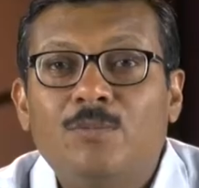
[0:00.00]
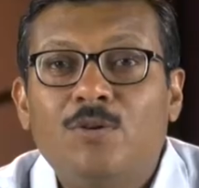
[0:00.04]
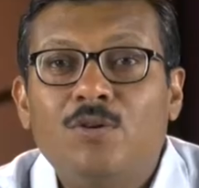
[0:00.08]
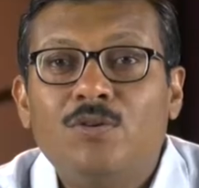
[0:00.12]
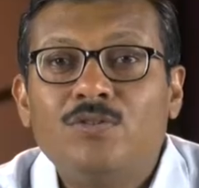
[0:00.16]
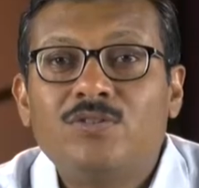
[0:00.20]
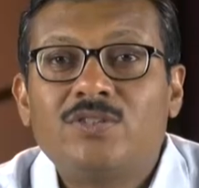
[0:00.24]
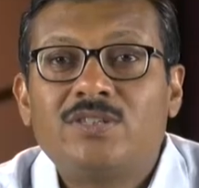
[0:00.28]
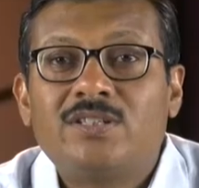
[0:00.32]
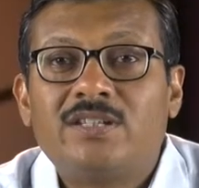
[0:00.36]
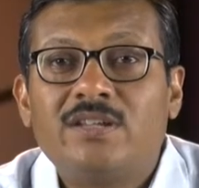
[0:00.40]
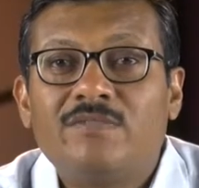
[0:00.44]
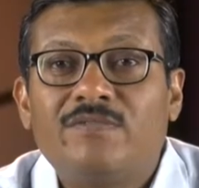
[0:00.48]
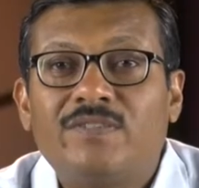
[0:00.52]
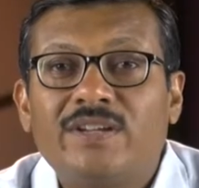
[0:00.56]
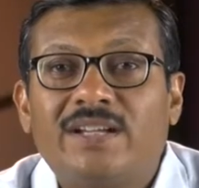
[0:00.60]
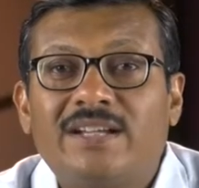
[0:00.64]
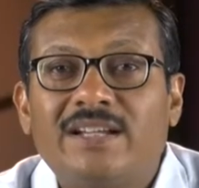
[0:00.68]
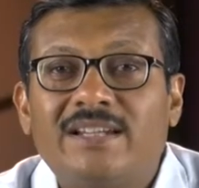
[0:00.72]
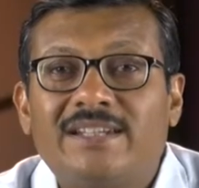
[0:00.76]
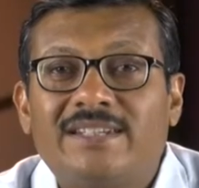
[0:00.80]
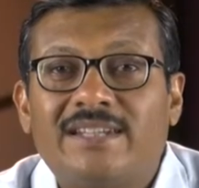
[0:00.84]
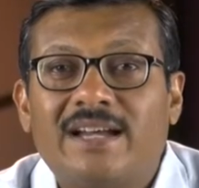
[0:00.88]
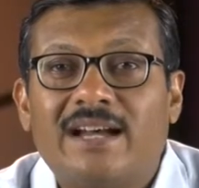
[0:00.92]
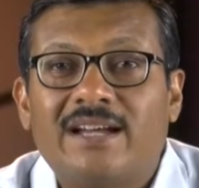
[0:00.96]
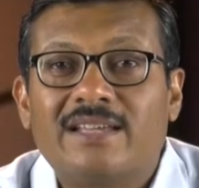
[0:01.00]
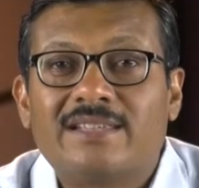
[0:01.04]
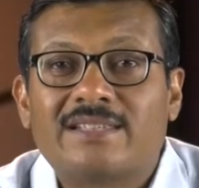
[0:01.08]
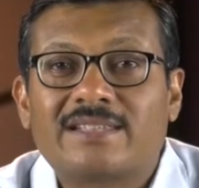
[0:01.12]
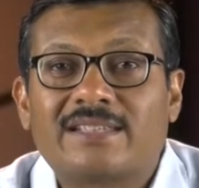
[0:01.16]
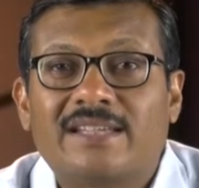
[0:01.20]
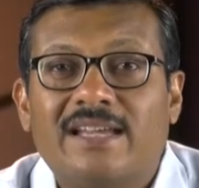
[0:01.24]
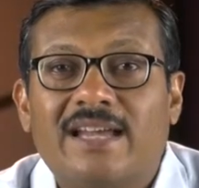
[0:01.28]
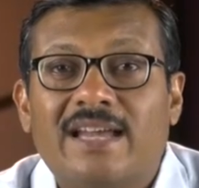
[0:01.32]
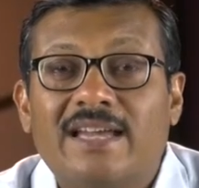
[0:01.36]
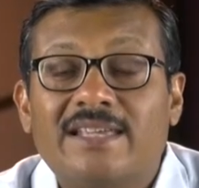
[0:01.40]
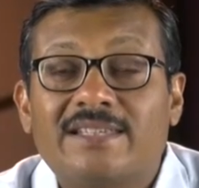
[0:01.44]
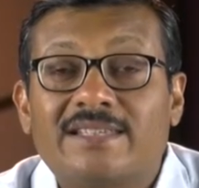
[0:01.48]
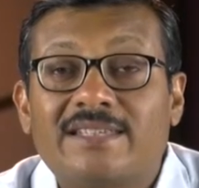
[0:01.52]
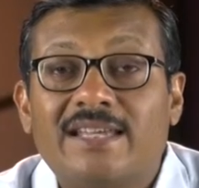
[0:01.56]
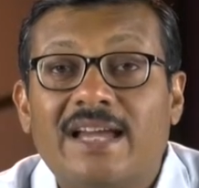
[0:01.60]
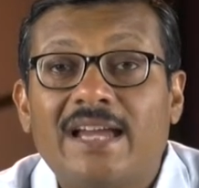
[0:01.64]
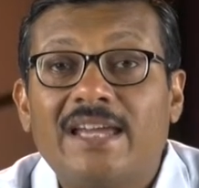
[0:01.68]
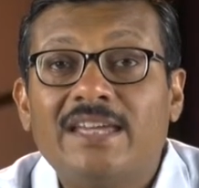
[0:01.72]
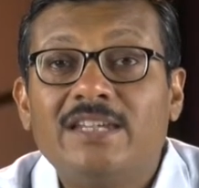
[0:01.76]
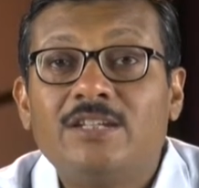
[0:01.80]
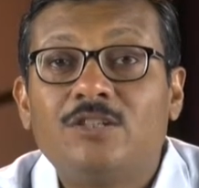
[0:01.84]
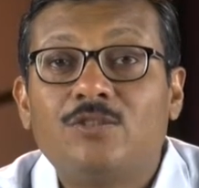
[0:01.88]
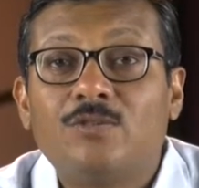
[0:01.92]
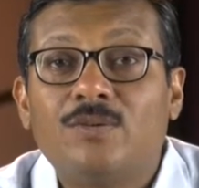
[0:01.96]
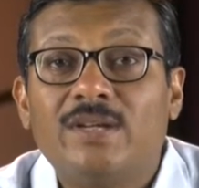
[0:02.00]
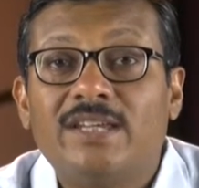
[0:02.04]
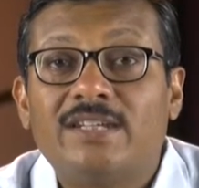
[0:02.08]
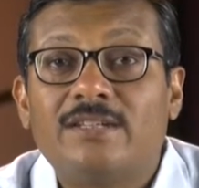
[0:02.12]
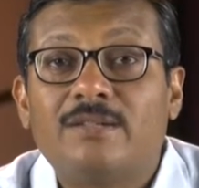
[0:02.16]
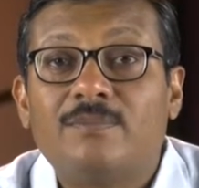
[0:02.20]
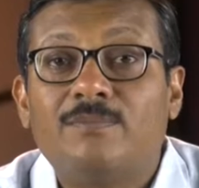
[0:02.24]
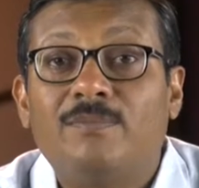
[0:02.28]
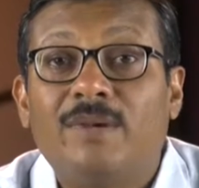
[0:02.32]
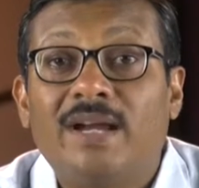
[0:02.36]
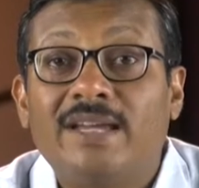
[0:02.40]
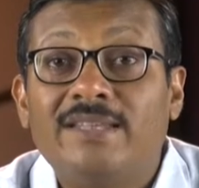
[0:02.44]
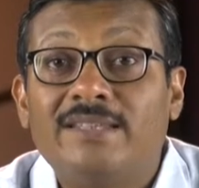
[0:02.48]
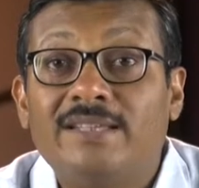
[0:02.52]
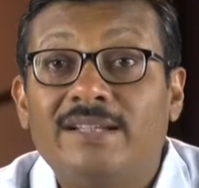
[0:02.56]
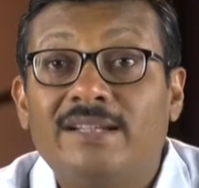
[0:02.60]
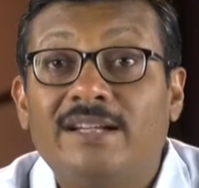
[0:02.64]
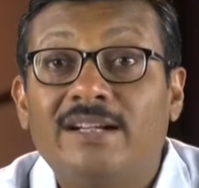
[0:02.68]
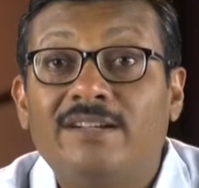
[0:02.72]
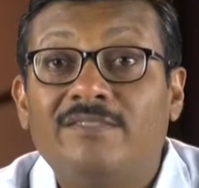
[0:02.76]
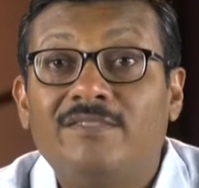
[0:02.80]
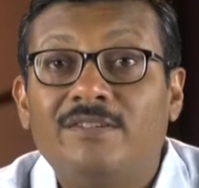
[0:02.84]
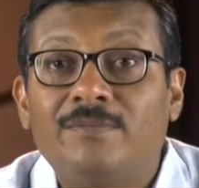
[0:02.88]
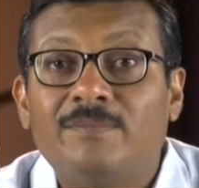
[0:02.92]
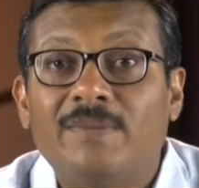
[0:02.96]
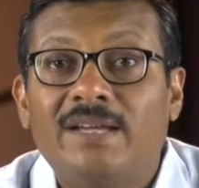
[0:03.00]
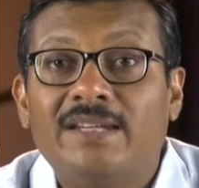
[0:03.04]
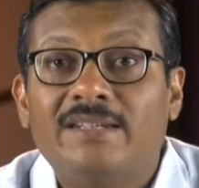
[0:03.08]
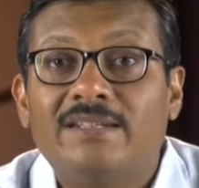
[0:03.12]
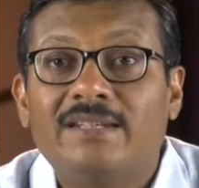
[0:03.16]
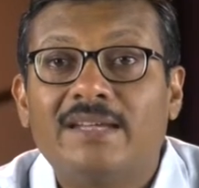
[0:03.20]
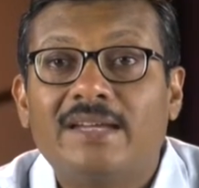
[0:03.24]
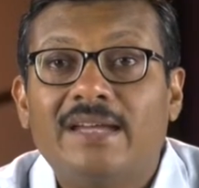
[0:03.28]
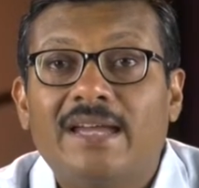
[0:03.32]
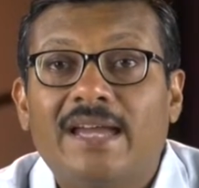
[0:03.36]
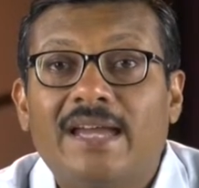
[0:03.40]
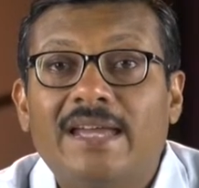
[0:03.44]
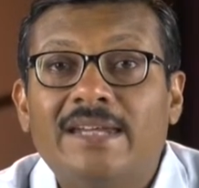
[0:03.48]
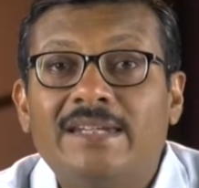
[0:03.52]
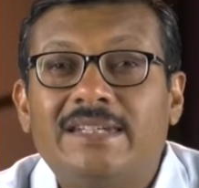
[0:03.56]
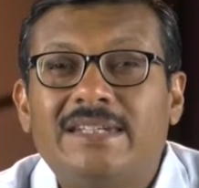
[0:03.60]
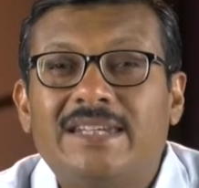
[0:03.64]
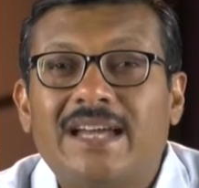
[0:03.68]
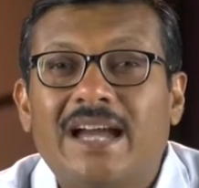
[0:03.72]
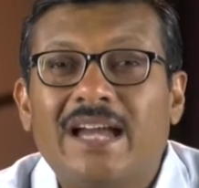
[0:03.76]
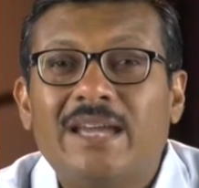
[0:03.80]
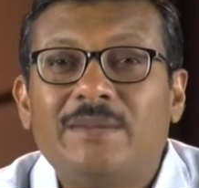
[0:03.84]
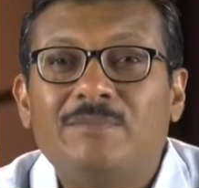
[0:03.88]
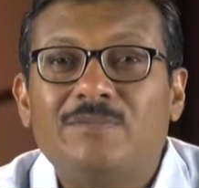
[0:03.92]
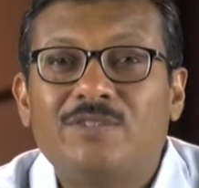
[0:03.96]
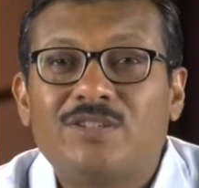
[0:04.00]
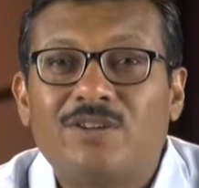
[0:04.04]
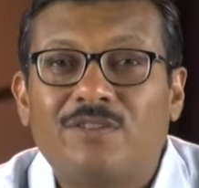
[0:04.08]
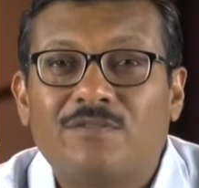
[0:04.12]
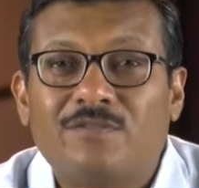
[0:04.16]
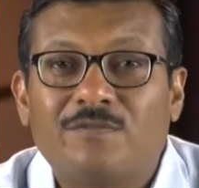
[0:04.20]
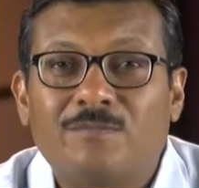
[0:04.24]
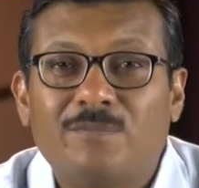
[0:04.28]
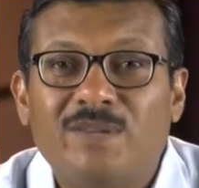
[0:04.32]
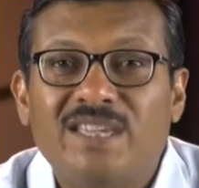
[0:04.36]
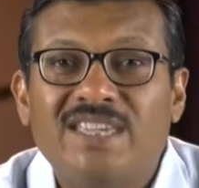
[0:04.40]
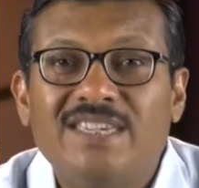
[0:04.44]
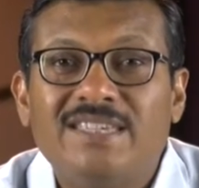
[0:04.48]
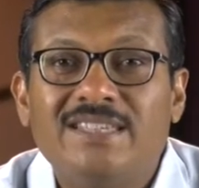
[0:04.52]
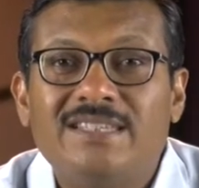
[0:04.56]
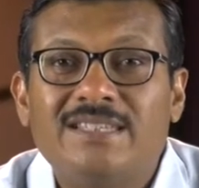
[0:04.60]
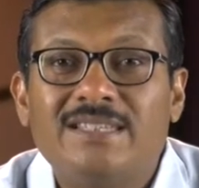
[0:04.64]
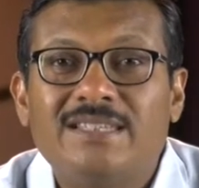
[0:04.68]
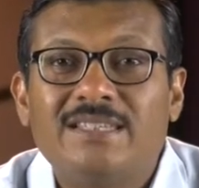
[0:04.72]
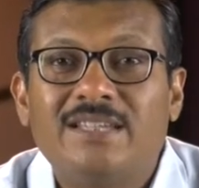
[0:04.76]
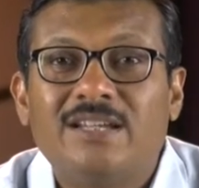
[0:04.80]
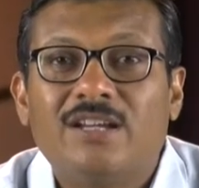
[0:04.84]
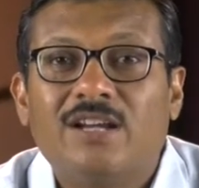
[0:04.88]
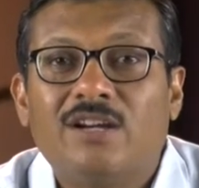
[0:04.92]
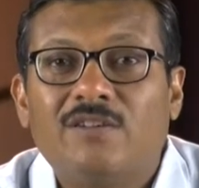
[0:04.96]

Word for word: most difficult tasks assigned to it by the government in times of peace,